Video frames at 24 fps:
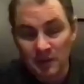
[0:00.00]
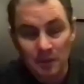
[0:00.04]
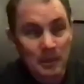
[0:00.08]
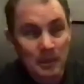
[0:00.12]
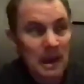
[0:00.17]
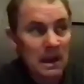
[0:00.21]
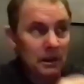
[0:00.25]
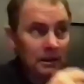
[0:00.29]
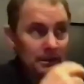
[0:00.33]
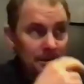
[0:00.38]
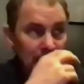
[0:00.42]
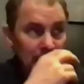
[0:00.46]

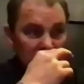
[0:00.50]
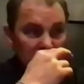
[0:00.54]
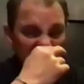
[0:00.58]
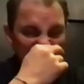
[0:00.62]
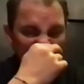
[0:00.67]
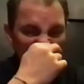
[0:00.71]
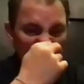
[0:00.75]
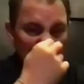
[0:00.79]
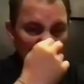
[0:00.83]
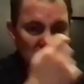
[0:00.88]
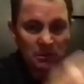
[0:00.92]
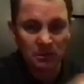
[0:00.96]
amount of
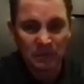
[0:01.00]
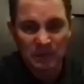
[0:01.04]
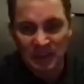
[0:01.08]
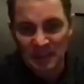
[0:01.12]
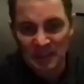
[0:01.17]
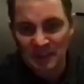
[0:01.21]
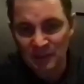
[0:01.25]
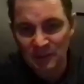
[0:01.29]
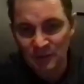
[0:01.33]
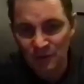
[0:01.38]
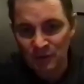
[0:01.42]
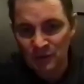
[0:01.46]
fabrication we had
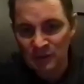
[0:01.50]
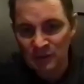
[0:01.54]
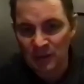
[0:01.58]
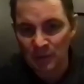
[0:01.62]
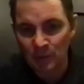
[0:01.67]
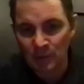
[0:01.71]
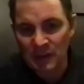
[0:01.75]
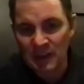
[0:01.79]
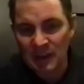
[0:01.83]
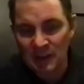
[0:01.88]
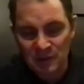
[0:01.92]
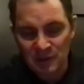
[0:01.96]
to do in that.
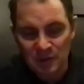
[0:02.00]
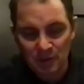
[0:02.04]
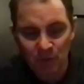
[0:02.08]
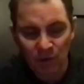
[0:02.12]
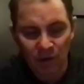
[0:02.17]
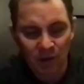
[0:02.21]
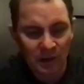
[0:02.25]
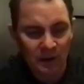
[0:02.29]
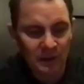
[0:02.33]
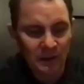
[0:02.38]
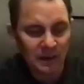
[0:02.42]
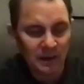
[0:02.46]
We actually
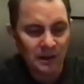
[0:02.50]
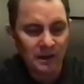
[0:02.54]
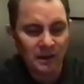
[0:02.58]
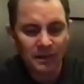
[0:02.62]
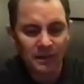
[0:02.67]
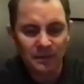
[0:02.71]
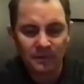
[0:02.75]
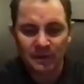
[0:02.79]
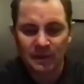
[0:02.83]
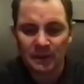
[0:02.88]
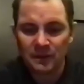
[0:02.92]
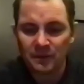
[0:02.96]
brought
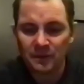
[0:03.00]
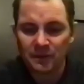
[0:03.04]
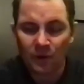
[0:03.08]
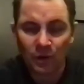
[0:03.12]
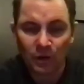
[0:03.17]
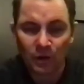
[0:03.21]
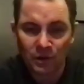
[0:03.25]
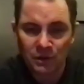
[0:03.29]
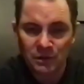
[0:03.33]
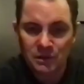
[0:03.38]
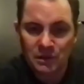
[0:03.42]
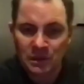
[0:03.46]
a friend of
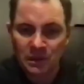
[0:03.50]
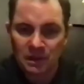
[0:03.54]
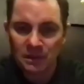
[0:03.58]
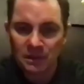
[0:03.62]
ours,